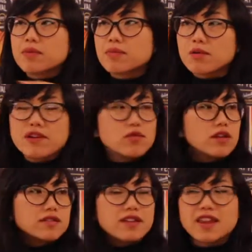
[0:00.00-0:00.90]
But we've
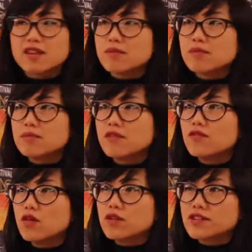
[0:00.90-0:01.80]
worked together
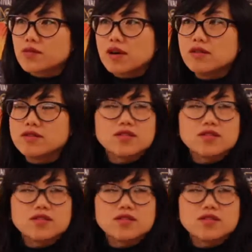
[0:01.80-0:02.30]
before as well.